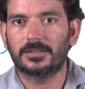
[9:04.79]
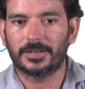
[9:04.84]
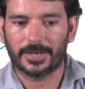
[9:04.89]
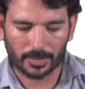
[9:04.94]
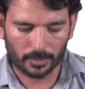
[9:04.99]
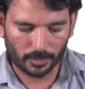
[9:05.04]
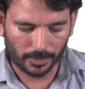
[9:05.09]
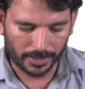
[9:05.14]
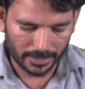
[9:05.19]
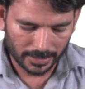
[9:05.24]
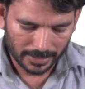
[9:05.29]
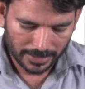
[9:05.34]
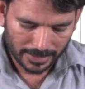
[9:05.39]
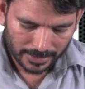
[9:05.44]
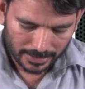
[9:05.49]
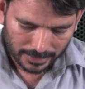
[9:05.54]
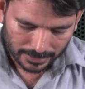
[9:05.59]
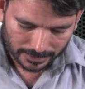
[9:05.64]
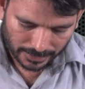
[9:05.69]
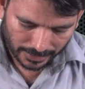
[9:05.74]
required.
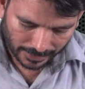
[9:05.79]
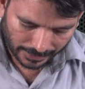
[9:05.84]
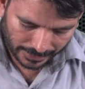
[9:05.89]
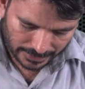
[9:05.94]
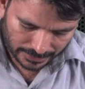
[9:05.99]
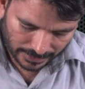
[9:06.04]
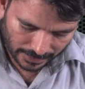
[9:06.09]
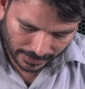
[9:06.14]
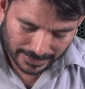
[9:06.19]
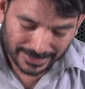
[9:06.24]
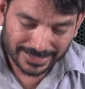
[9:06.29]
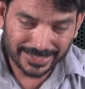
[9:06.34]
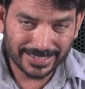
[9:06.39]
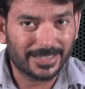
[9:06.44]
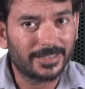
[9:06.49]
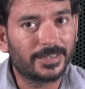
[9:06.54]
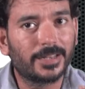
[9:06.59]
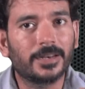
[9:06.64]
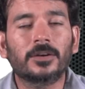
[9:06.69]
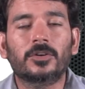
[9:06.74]
The reason is
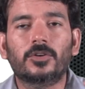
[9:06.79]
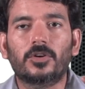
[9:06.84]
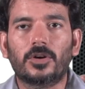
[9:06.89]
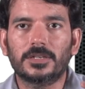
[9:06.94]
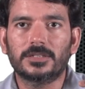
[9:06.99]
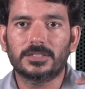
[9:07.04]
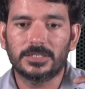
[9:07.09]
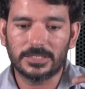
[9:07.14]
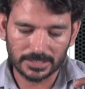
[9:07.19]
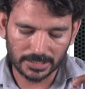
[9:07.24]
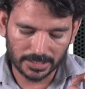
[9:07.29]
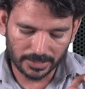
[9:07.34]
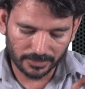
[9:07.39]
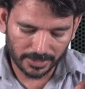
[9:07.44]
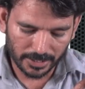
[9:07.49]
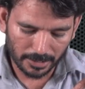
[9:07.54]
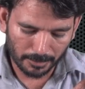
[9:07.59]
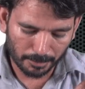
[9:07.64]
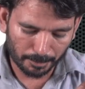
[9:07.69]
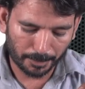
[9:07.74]
certain cost is
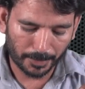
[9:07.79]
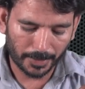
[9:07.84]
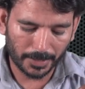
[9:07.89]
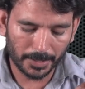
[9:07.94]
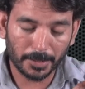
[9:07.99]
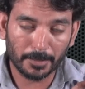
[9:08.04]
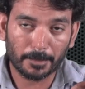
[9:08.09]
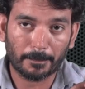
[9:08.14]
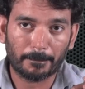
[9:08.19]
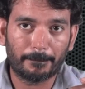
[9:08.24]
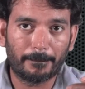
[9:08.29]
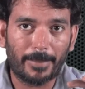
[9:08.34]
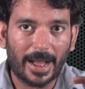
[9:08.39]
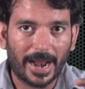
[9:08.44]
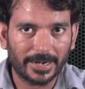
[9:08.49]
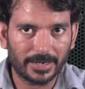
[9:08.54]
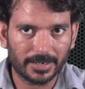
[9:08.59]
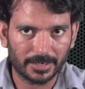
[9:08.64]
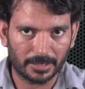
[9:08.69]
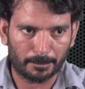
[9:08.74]
giving per
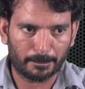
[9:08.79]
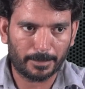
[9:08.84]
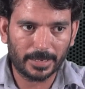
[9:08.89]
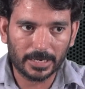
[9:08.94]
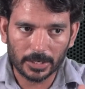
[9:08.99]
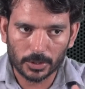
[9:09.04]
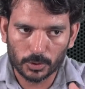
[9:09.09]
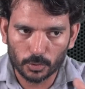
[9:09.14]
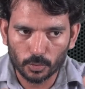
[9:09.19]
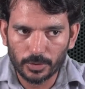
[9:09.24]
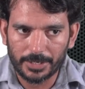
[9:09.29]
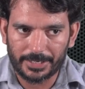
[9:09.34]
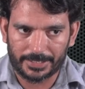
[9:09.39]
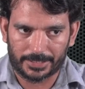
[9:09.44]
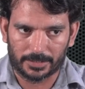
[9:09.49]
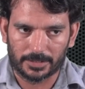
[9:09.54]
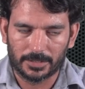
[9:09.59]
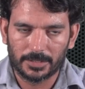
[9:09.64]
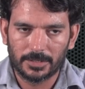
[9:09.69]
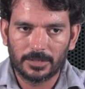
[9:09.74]
battery, per
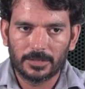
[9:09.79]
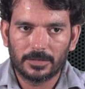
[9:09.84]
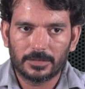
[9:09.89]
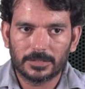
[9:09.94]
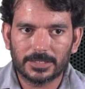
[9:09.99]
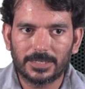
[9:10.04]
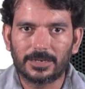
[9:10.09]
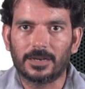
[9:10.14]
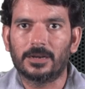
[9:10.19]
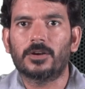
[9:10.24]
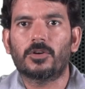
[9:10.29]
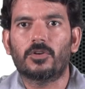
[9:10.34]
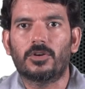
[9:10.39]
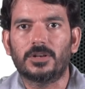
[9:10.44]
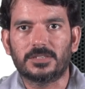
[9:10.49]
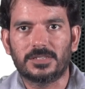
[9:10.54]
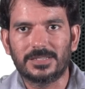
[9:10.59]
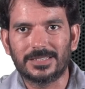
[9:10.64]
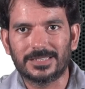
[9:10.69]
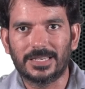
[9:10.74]
unit. Certain
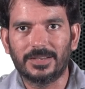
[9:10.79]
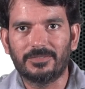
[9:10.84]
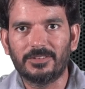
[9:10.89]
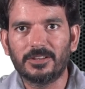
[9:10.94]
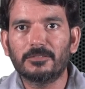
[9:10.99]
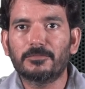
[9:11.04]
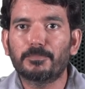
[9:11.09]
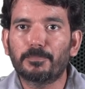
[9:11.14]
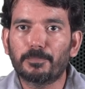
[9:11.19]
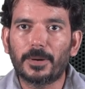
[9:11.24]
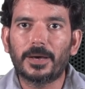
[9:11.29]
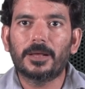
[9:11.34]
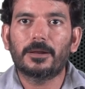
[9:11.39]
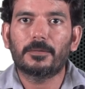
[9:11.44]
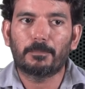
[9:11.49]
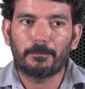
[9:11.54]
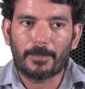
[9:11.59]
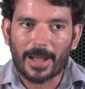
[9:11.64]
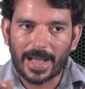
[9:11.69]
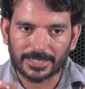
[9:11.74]
cost is giving per
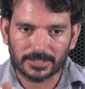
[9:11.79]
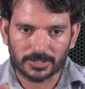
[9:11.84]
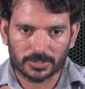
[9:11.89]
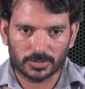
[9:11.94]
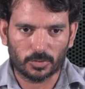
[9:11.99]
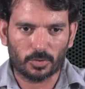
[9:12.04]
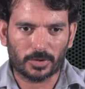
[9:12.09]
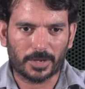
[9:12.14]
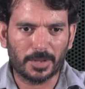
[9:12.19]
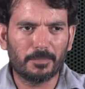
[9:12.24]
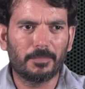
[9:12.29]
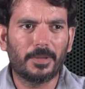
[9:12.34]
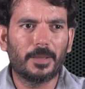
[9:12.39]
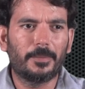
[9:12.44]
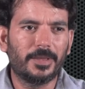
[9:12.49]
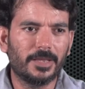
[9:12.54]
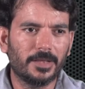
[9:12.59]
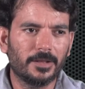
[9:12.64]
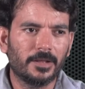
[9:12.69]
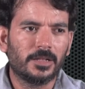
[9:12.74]
batch. Okay,
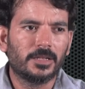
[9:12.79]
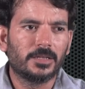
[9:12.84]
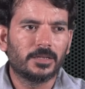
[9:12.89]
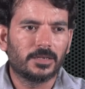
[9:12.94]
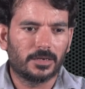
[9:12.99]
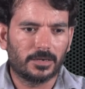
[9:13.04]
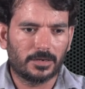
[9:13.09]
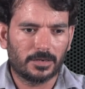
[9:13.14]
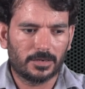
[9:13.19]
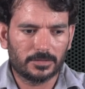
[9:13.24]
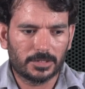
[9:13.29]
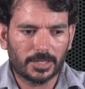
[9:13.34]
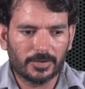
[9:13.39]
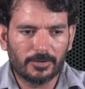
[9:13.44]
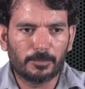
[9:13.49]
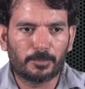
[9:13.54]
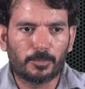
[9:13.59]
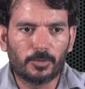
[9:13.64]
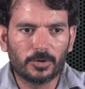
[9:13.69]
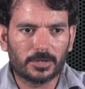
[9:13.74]
maybe they
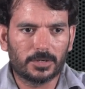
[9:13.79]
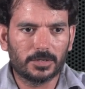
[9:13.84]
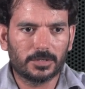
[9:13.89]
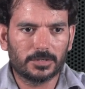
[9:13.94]
will put